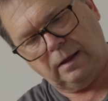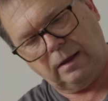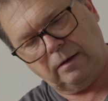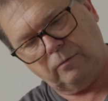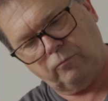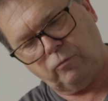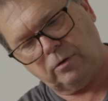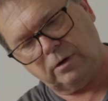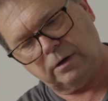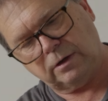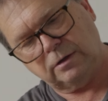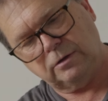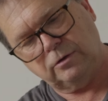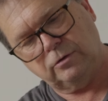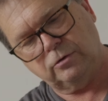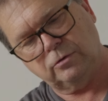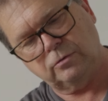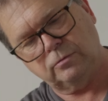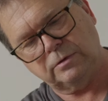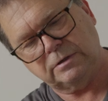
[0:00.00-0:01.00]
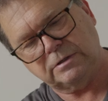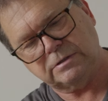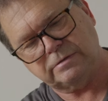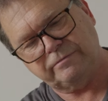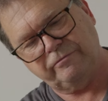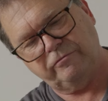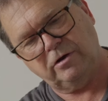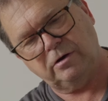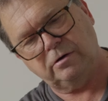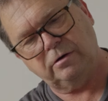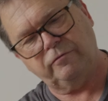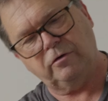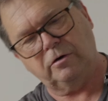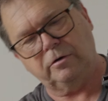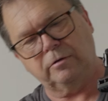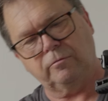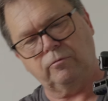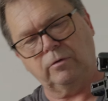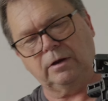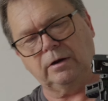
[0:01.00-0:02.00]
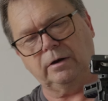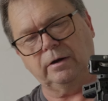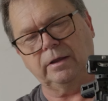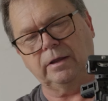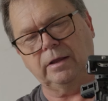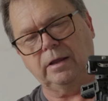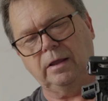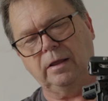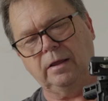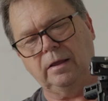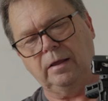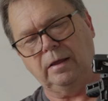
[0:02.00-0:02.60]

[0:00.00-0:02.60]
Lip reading: and what I can do is very, very quickly